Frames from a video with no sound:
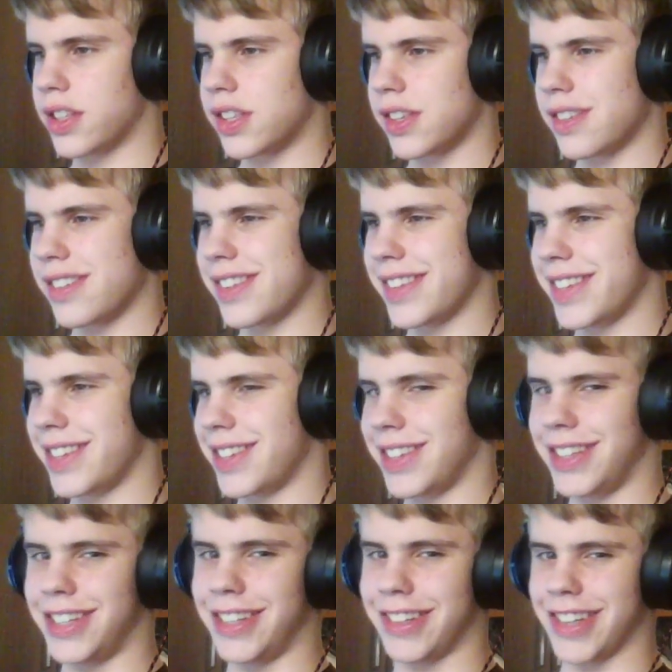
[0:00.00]
What?
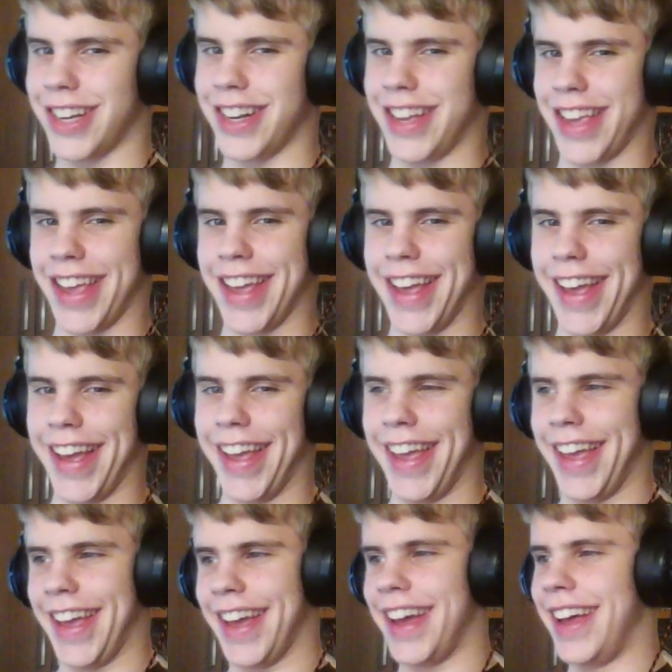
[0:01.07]
Oh, man.
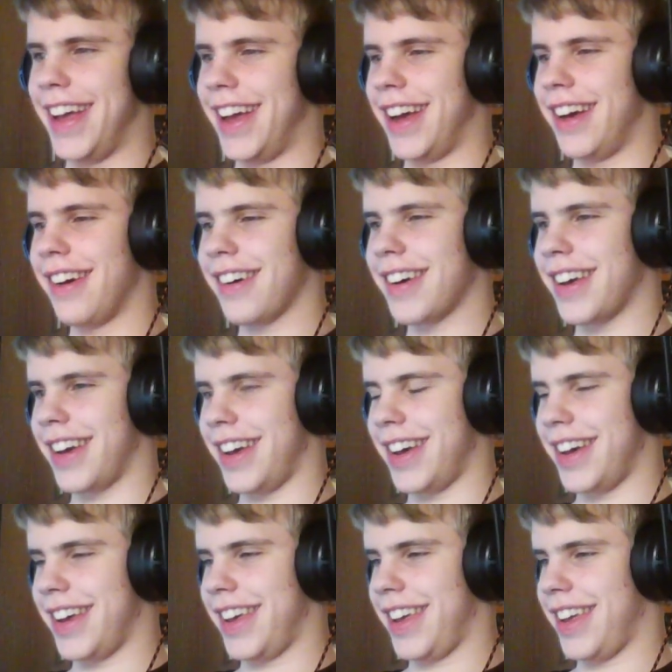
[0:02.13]
Oh,
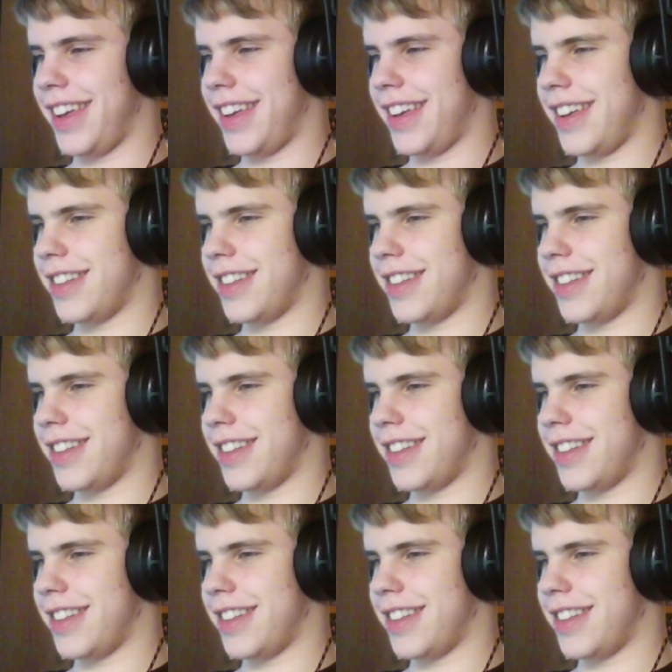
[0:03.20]
God.